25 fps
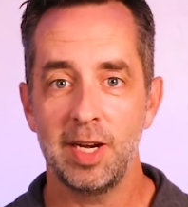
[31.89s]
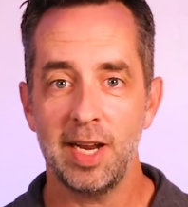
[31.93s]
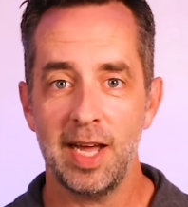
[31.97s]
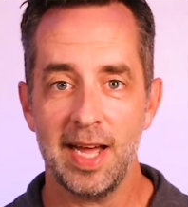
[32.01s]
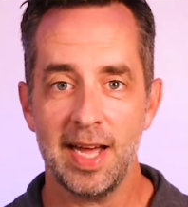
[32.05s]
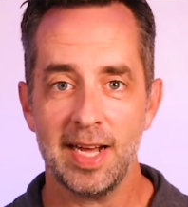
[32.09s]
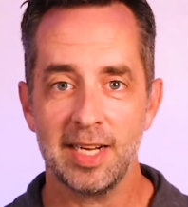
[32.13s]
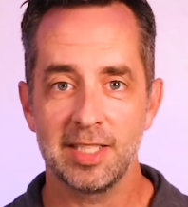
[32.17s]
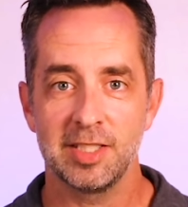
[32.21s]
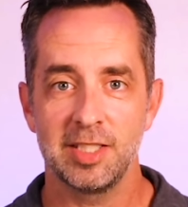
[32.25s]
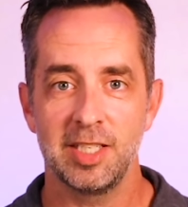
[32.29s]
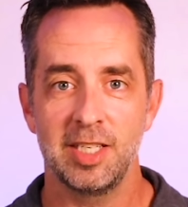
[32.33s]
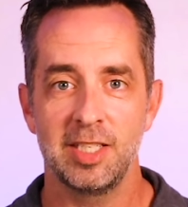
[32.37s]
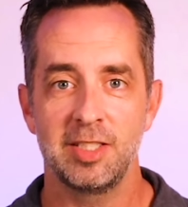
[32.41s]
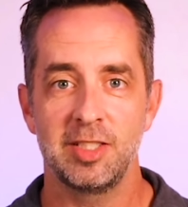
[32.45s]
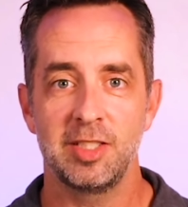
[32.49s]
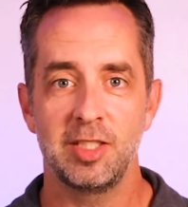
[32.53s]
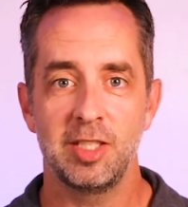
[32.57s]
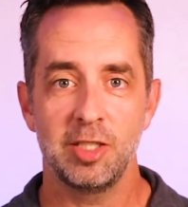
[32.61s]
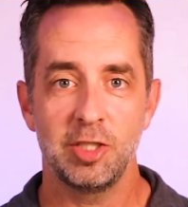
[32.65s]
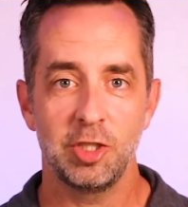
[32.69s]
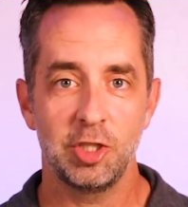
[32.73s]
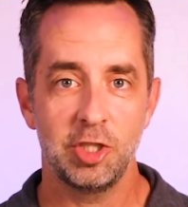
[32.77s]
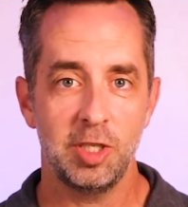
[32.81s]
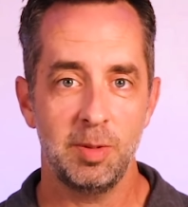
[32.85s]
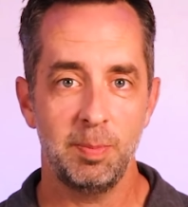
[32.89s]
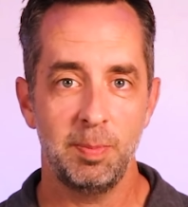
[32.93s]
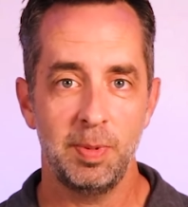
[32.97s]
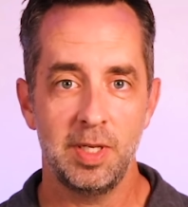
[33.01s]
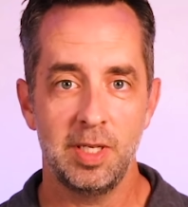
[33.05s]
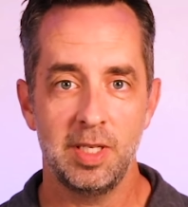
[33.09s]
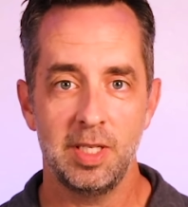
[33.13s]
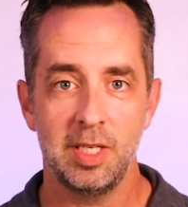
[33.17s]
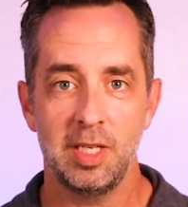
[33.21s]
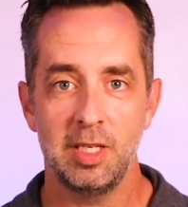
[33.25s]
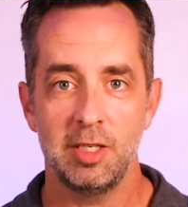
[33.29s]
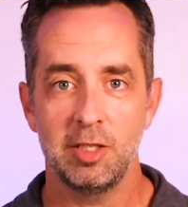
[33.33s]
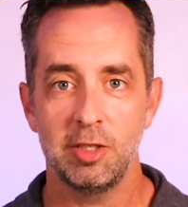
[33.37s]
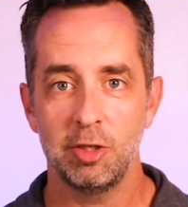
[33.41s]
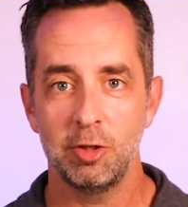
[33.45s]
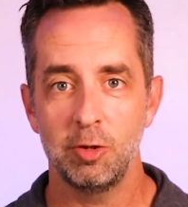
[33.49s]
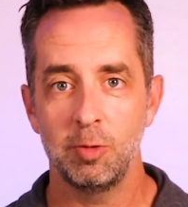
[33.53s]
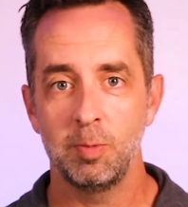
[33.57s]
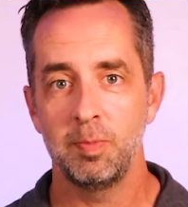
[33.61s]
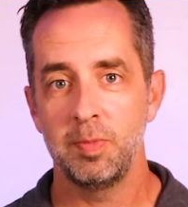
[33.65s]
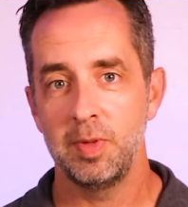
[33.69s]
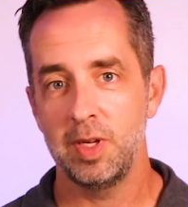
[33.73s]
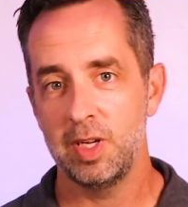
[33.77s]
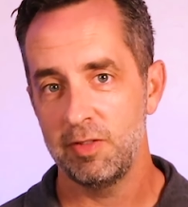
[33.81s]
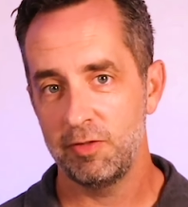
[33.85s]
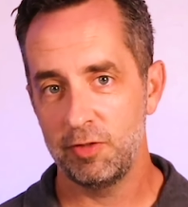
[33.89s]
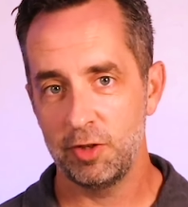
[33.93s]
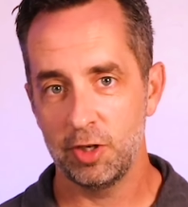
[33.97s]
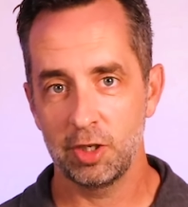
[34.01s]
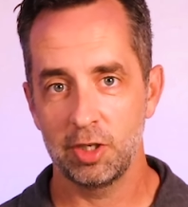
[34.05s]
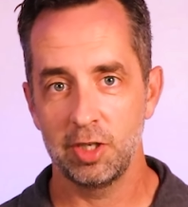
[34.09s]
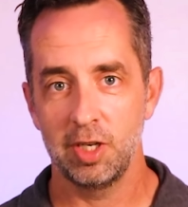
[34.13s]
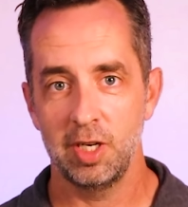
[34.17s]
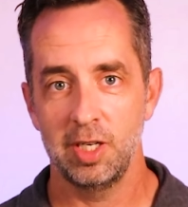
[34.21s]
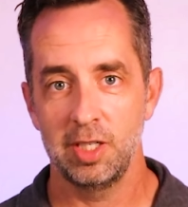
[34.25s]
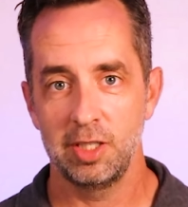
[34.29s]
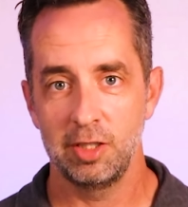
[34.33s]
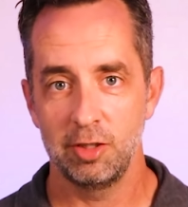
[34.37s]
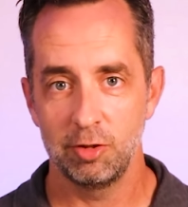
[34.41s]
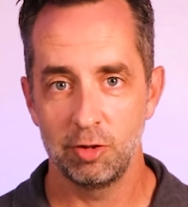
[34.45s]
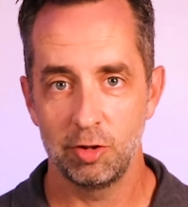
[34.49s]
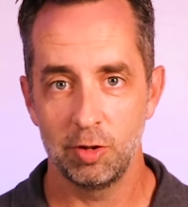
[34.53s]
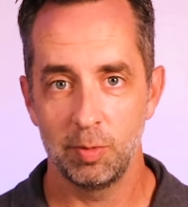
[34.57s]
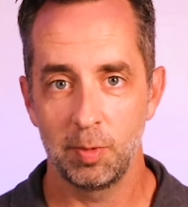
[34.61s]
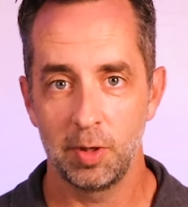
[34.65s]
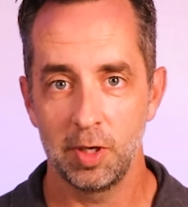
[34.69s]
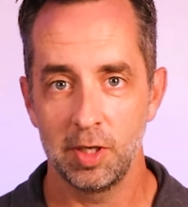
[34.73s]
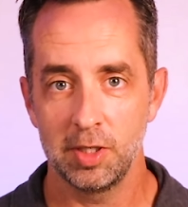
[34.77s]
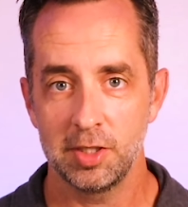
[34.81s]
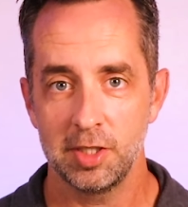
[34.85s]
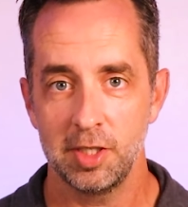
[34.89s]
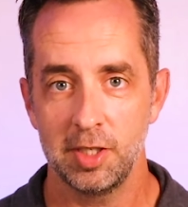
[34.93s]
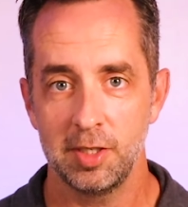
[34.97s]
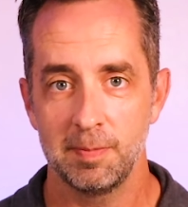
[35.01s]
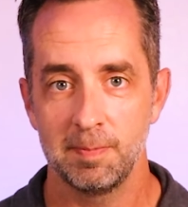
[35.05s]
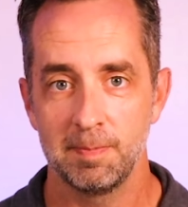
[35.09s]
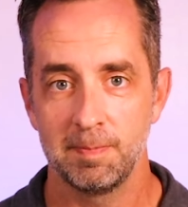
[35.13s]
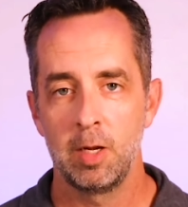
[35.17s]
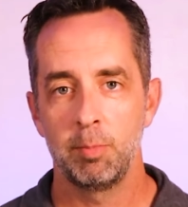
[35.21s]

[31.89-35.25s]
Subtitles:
access this GPT too if you're creating YouTube content.